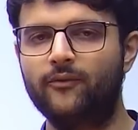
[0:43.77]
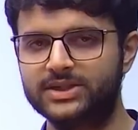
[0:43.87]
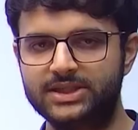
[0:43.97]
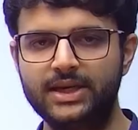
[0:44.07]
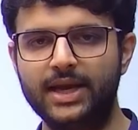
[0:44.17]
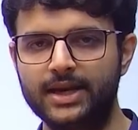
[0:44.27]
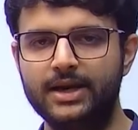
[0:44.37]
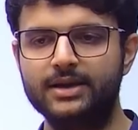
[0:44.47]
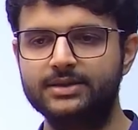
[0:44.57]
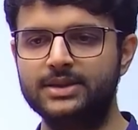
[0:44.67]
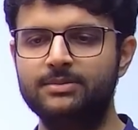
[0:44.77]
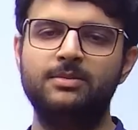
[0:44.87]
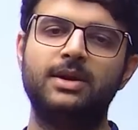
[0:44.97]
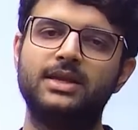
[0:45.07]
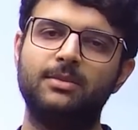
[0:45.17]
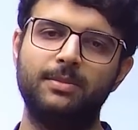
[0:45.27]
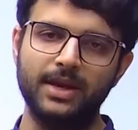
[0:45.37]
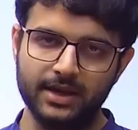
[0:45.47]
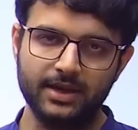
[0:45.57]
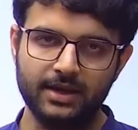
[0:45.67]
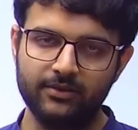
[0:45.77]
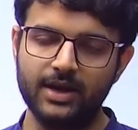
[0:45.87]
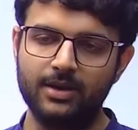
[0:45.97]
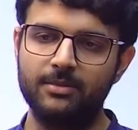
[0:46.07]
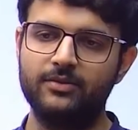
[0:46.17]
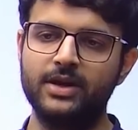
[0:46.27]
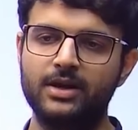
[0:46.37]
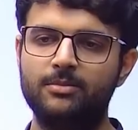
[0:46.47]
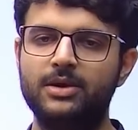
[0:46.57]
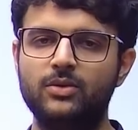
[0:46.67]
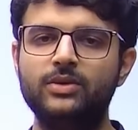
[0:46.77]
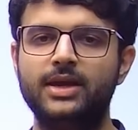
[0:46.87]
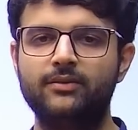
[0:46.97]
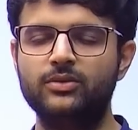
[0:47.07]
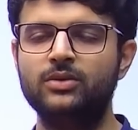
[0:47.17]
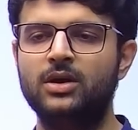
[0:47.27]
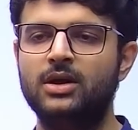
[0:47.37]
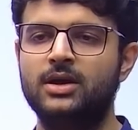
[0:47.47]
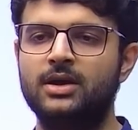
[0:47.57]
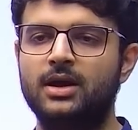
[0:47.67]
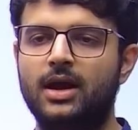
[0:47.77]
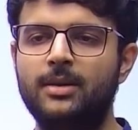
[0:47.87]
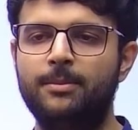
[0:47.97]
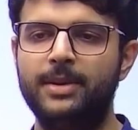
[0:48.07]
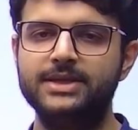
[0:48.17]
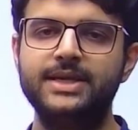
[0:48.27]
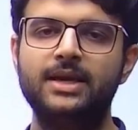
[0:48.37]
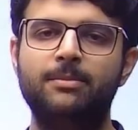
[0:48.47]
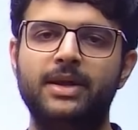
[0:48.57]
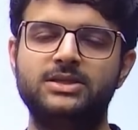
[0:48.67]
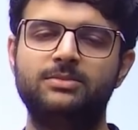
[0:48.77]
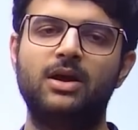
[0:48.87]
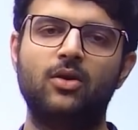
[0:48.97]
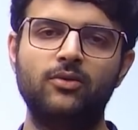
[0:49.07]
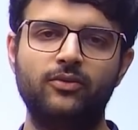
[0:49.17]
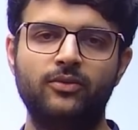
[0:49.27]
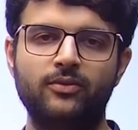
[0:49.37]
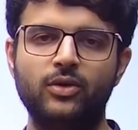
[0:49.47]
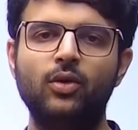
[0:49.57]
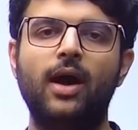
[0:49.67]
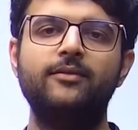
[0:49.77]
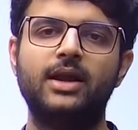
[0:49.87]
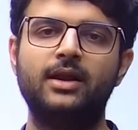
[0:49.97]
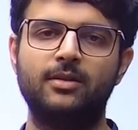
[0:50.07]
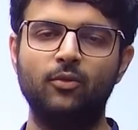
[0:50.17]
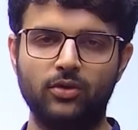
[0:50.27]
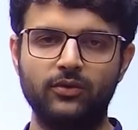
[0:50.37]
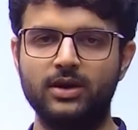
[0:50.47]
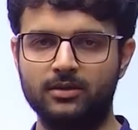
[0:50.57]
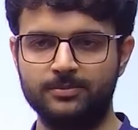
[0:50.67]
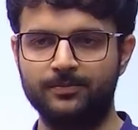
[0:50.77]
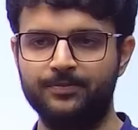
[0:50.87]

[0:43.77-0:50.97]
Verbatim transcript: officially an internship, but they pay really well. Number one, number two, they give you a basic benchmark of you have done remote work.